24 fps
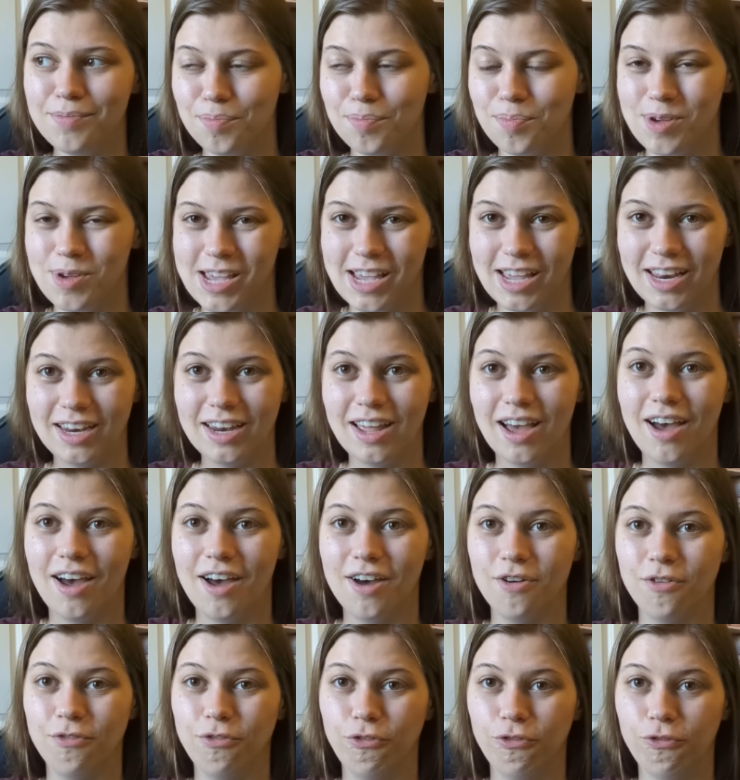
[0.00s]
bin
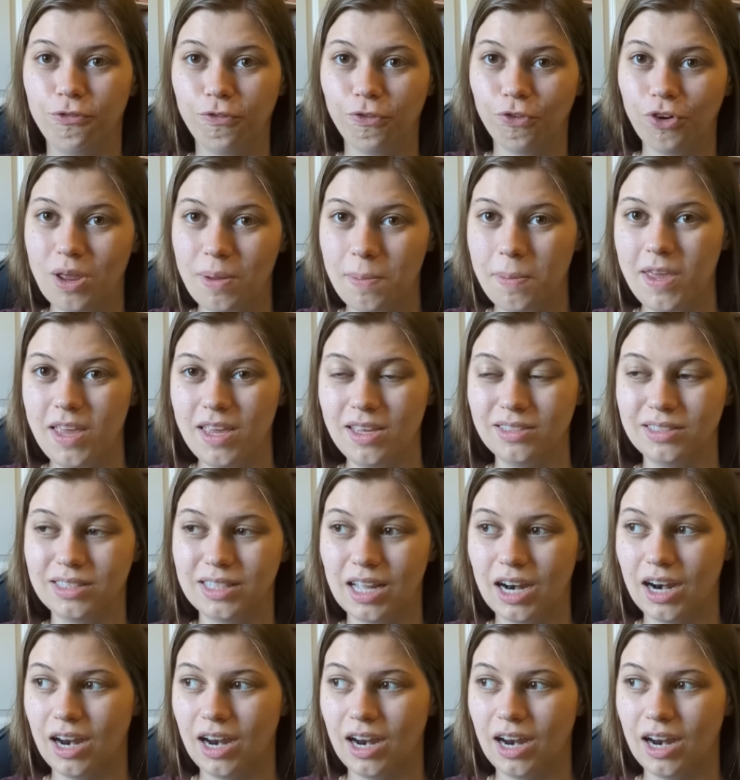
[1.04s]
of freebies that